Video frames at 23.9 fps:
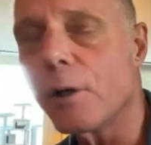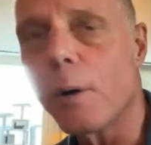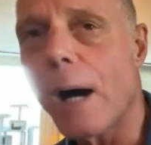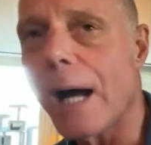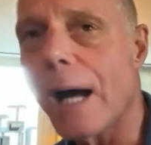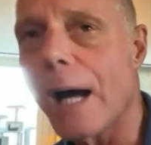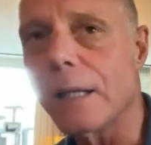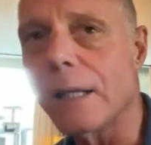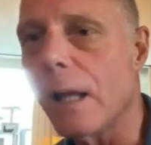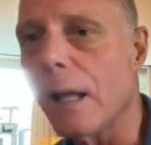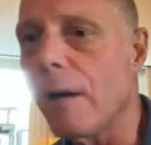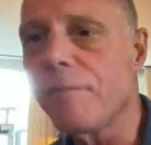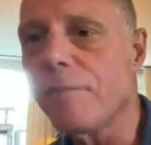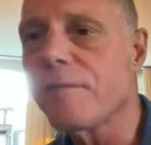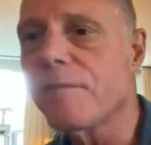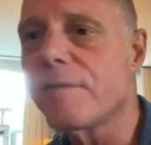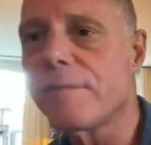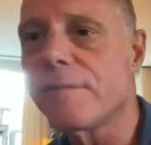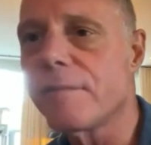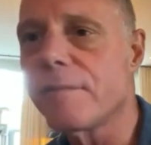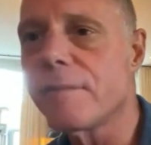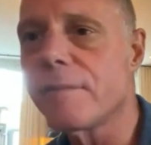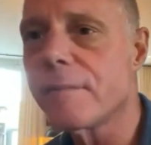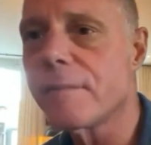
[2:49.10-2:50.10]
I love
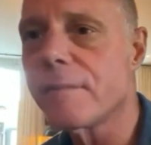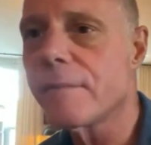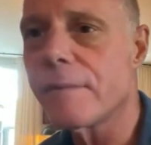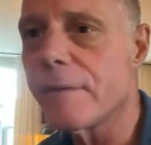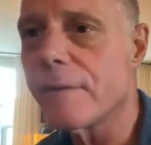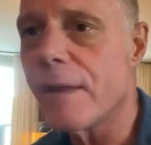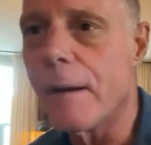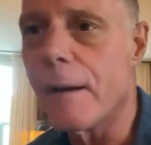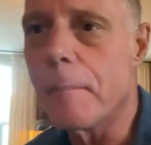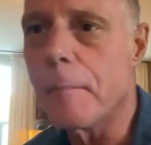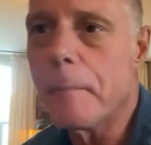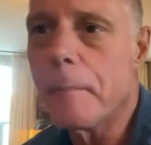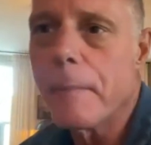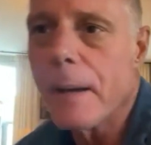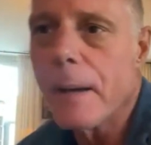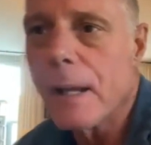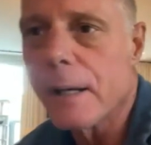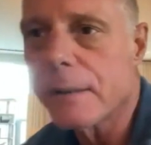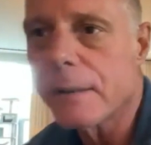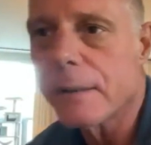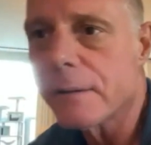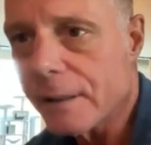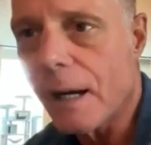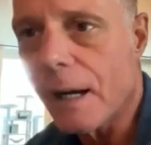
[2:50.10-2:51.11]
them,
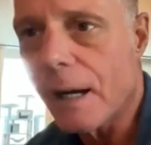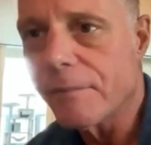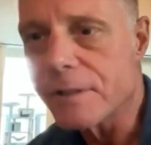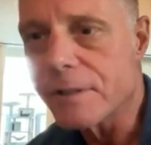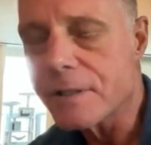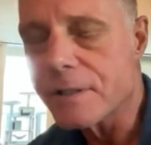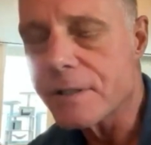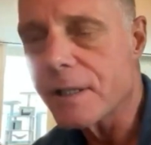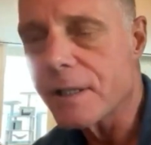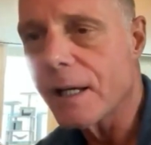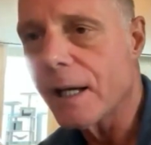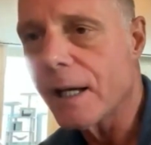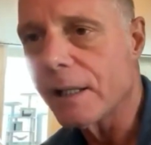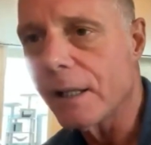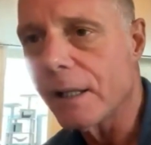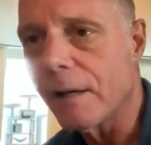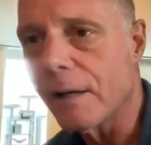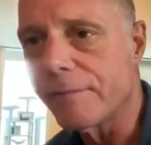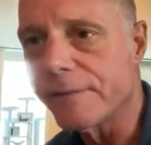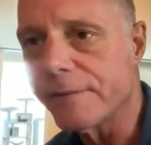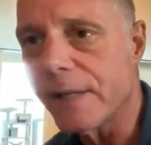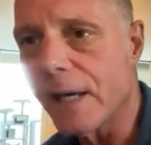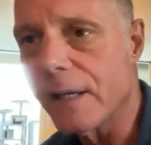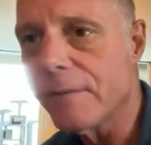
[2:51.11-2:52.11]
and obviously I
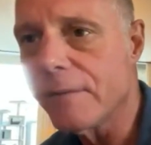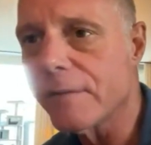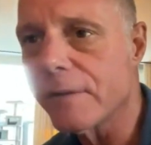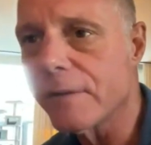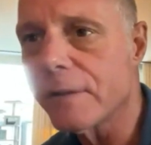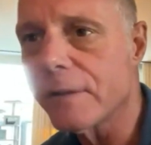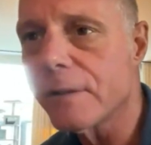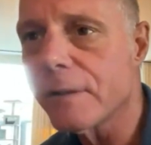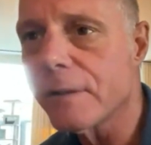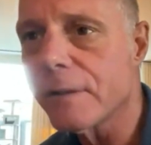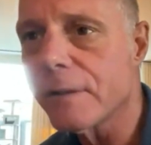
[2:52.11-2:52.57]
love David,